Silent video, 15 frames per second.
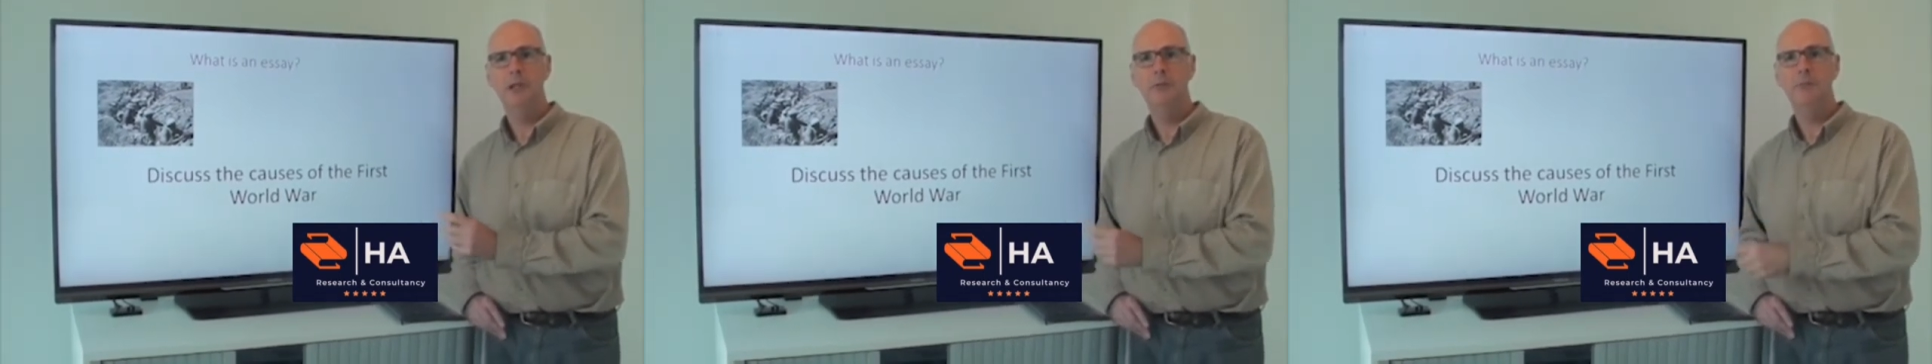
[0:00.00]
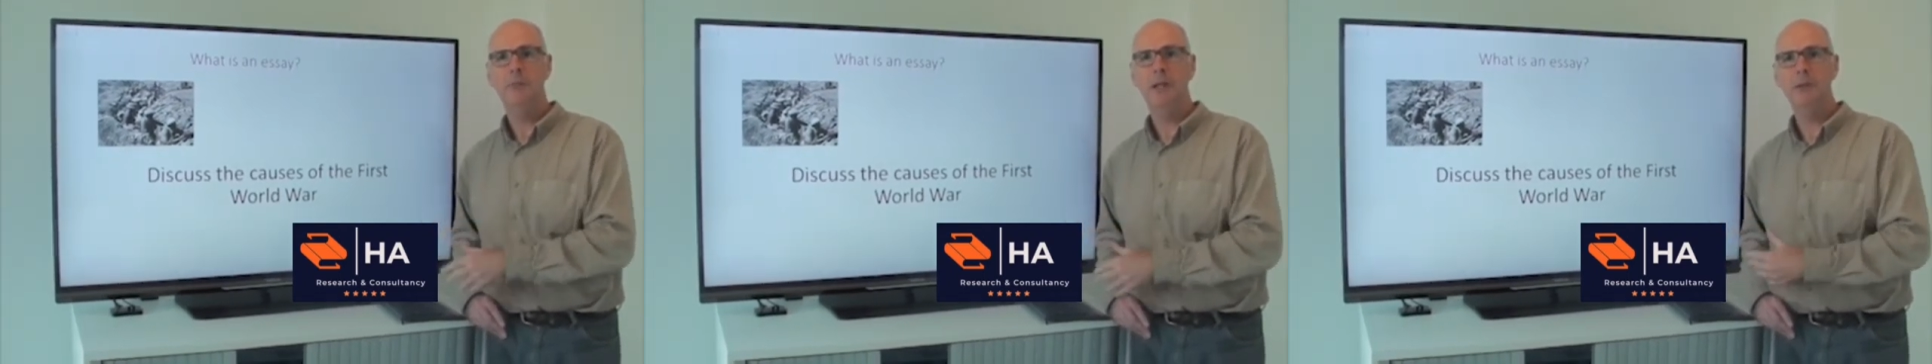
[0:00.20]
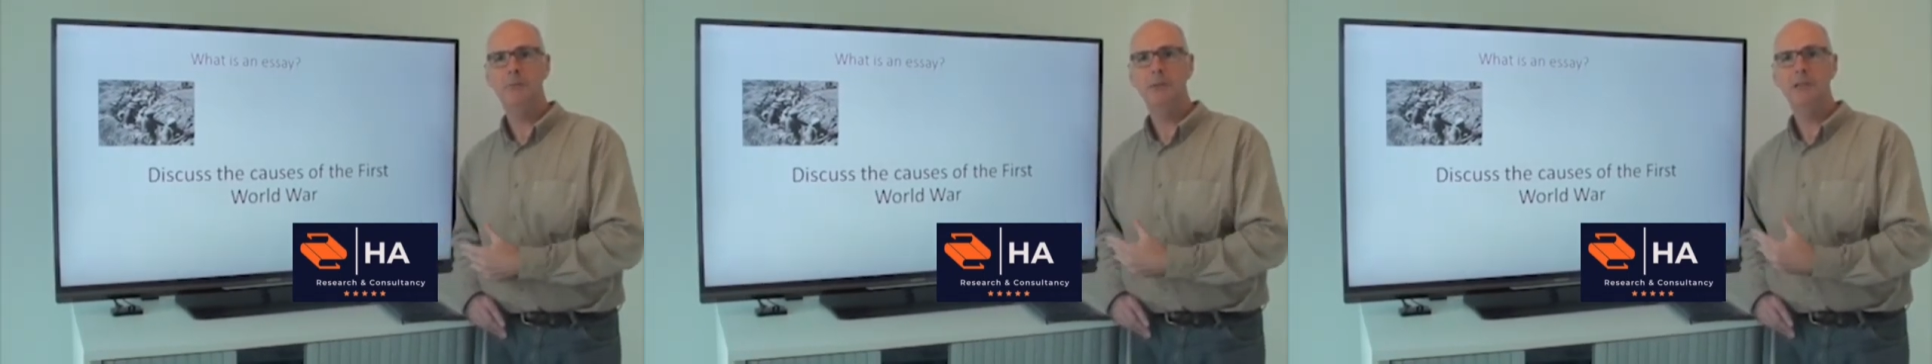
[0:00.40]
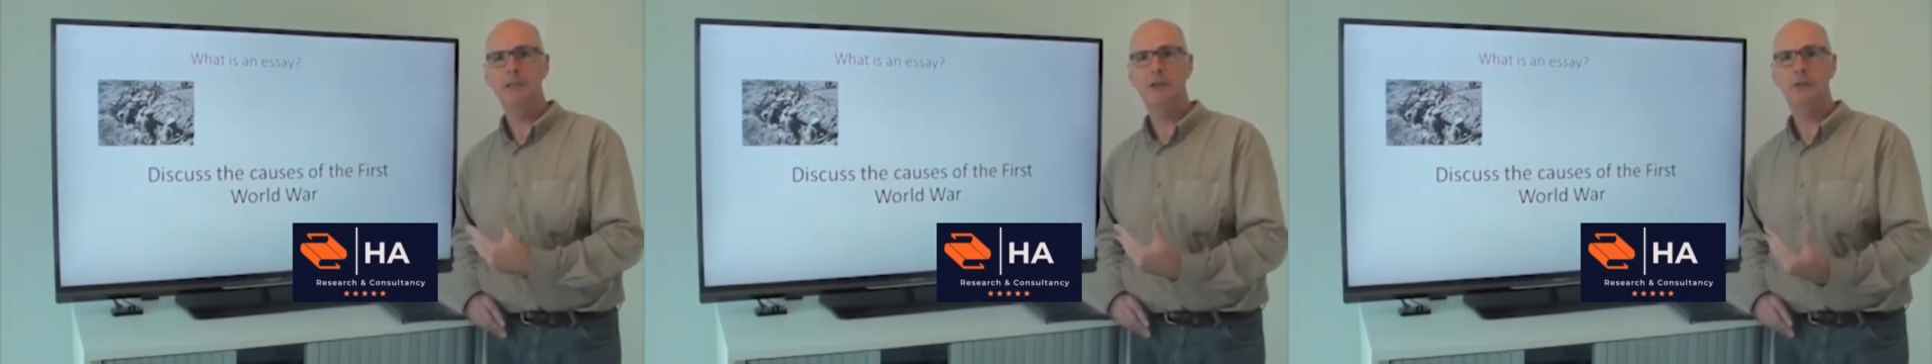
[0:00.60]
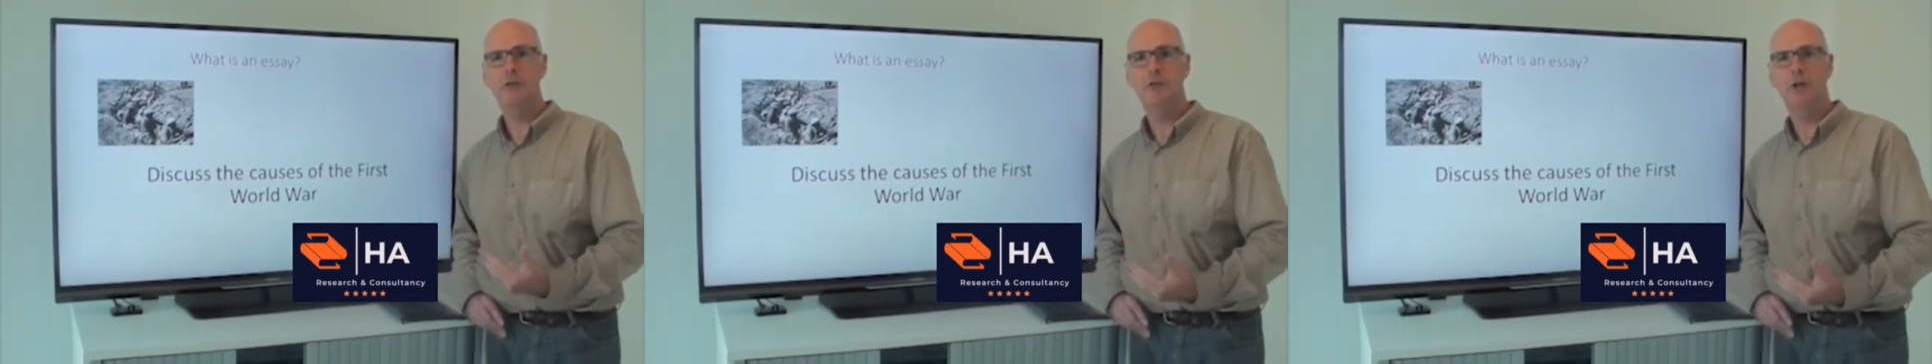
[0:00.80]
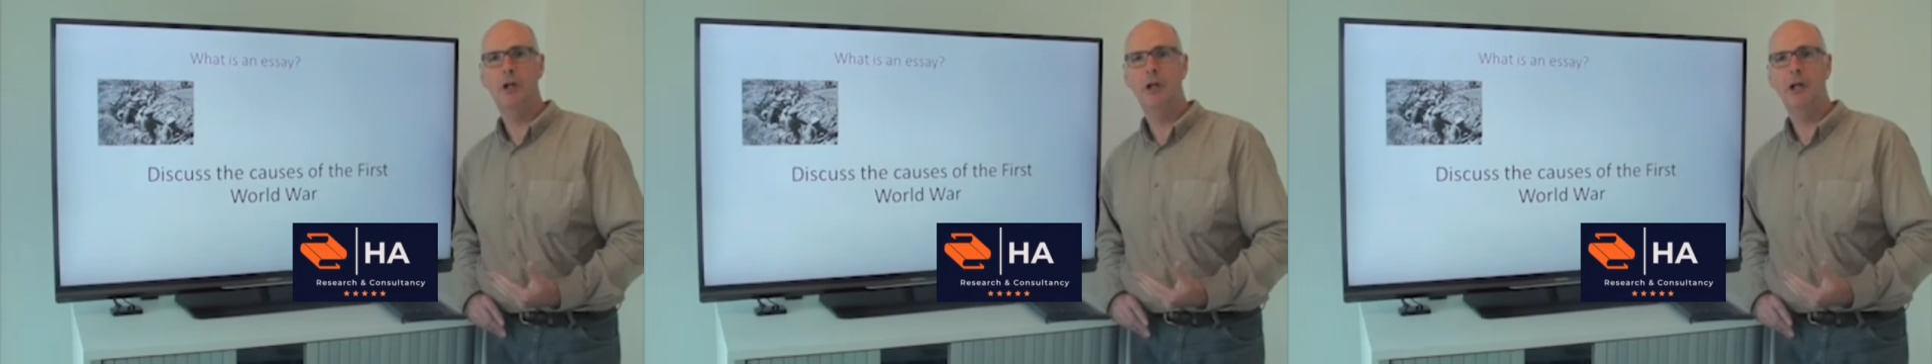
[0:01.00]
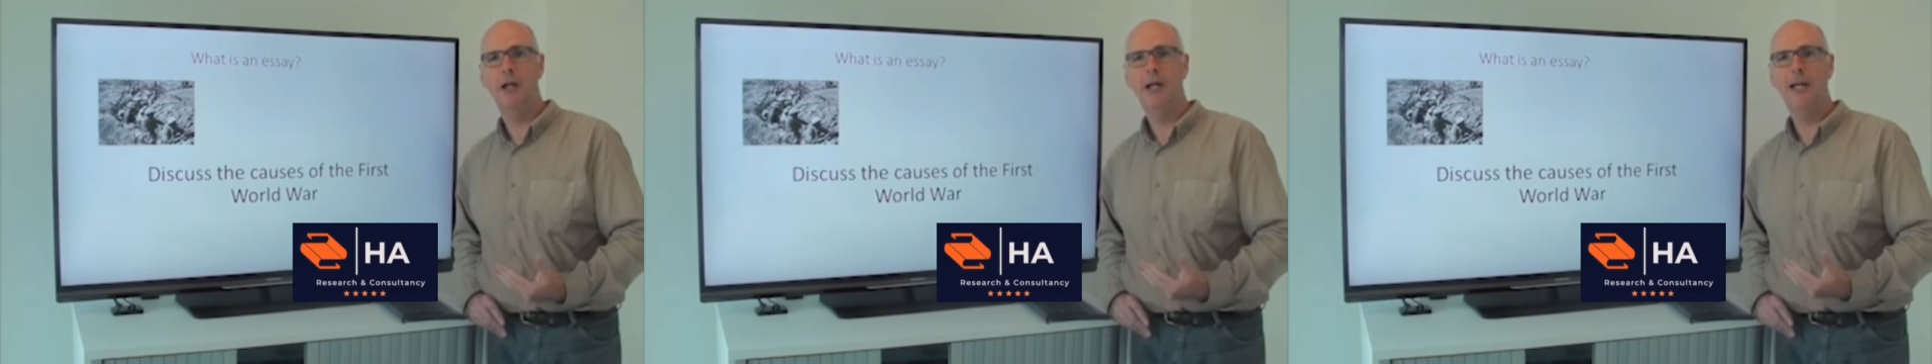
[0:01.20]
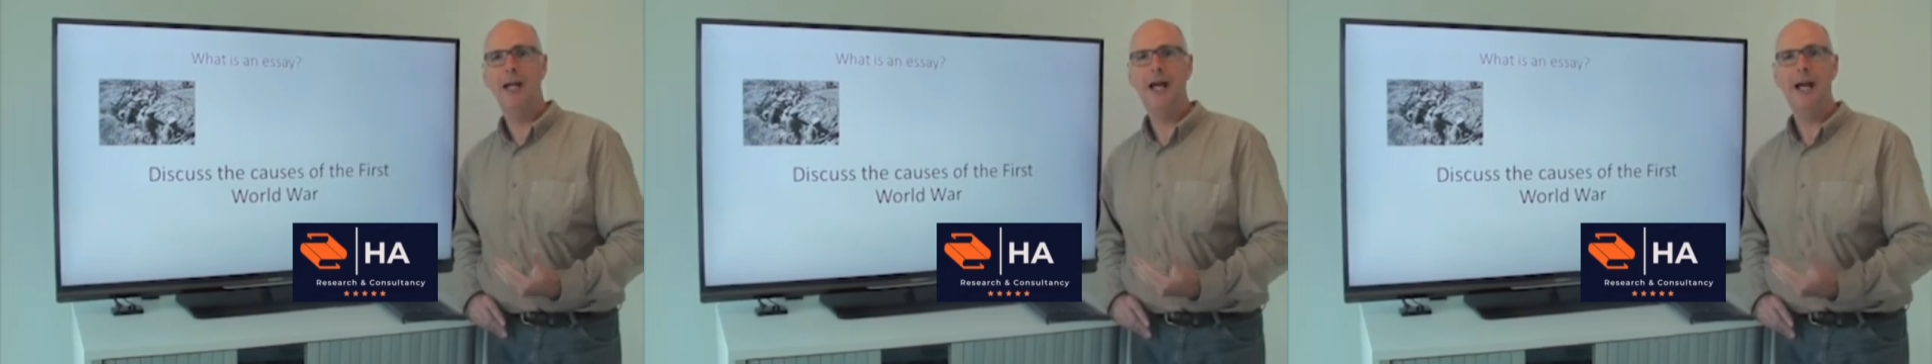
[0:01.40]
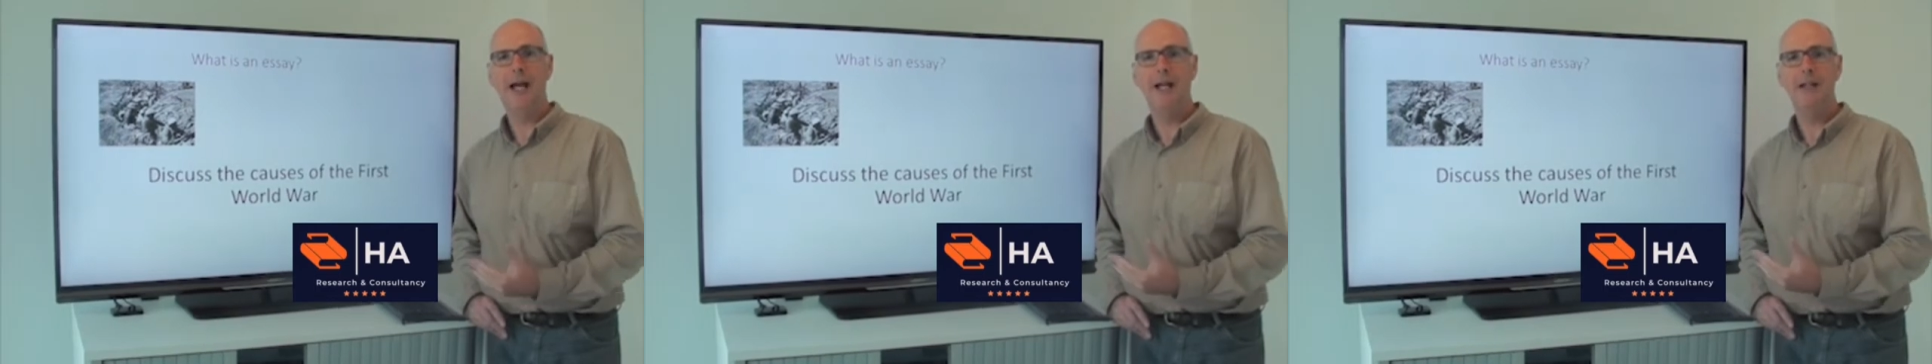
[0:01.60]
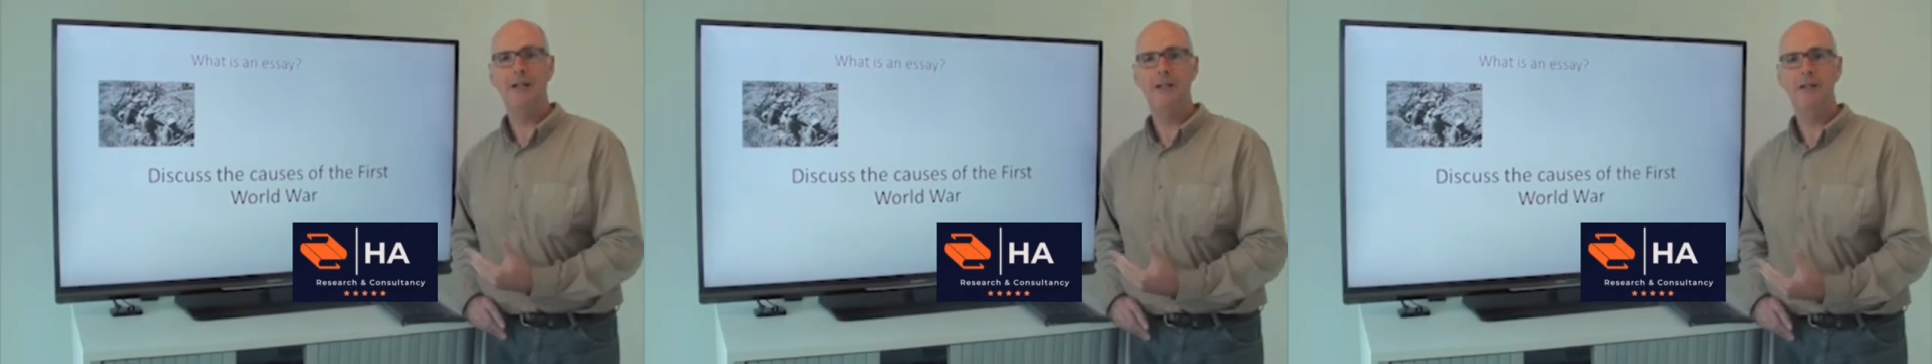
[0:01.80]
maybe to try
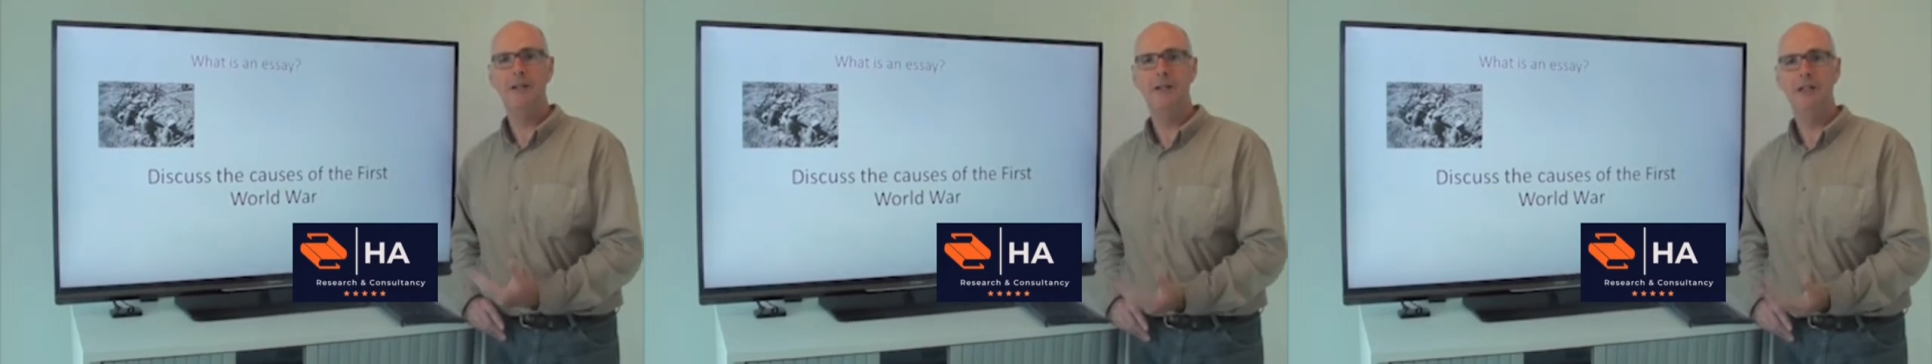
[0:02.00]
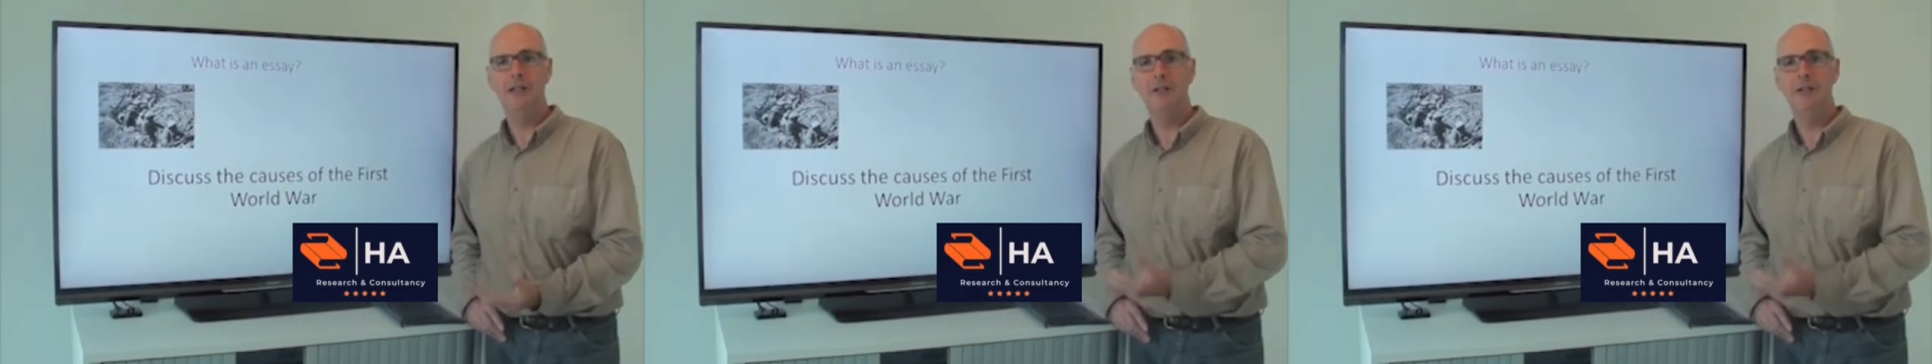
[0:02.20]
and